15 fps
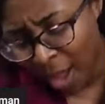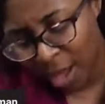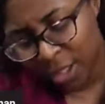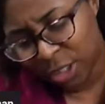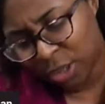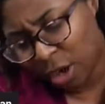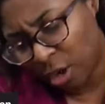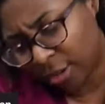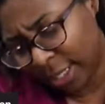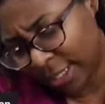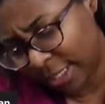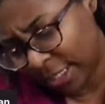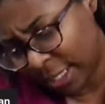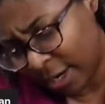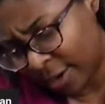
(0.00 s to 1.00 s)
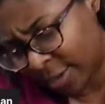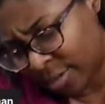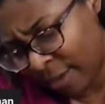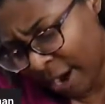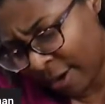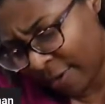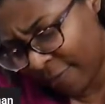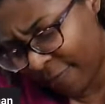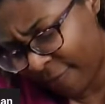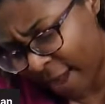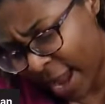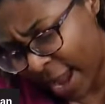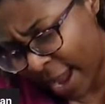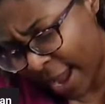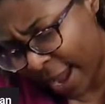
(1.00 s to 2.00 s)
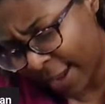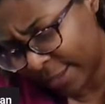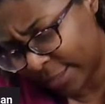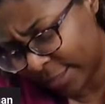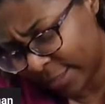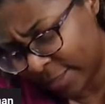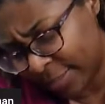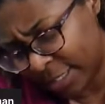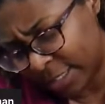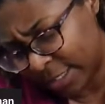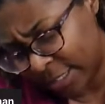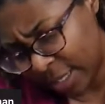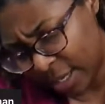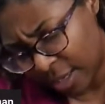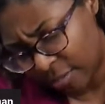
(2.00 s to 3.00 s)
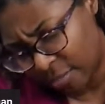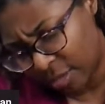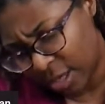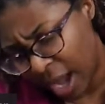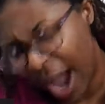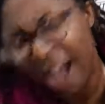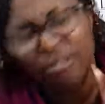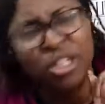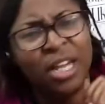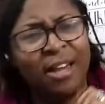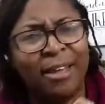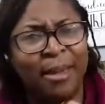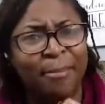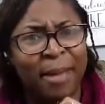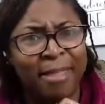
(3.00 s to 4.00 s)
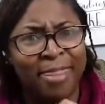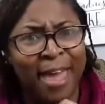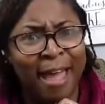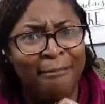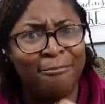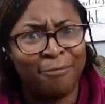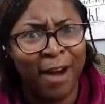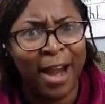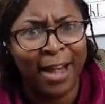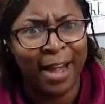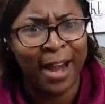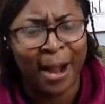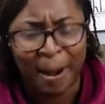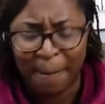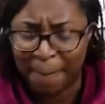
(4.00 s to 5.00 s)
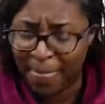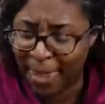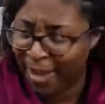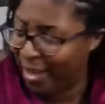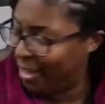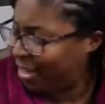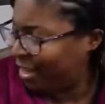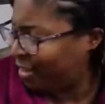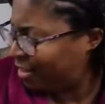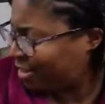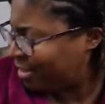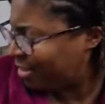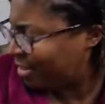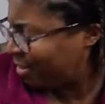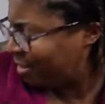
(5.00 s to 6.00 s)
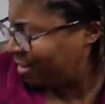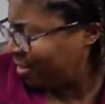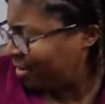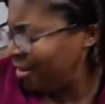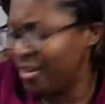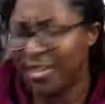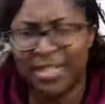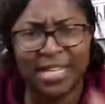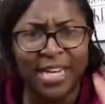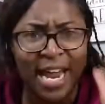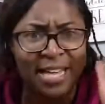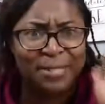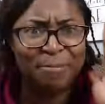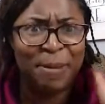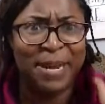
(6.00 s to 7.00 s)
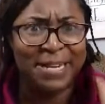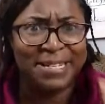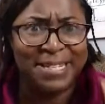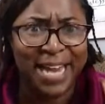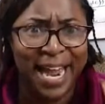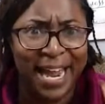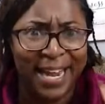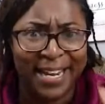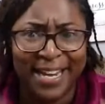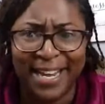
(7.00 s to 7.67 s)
So let's see here. As a matter of fact, let me see. I'll tell you about that right now, because today's been a day.